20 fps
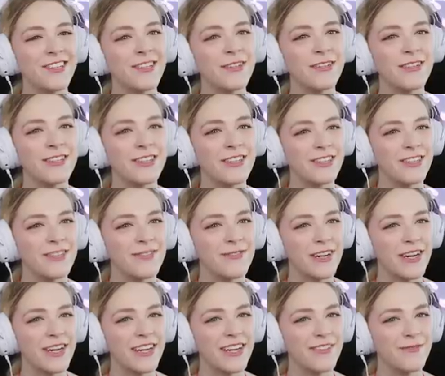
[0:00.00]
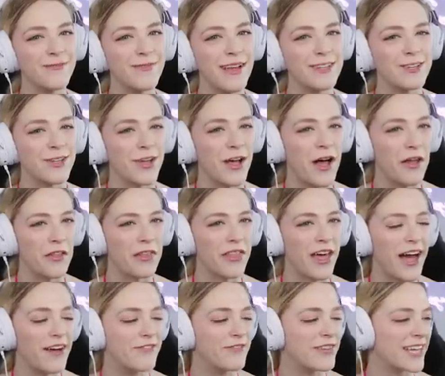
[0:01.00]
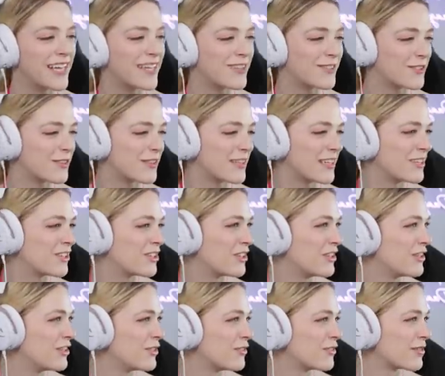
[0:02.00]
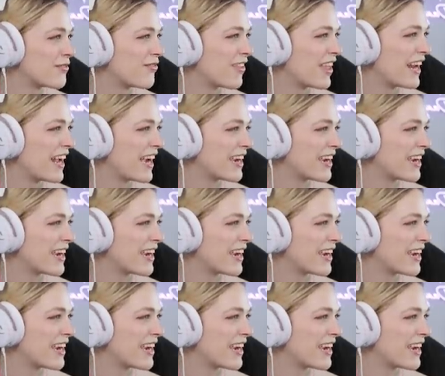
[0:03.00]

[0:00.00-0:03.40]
she she's very mental health advocate, so I think she'd do some light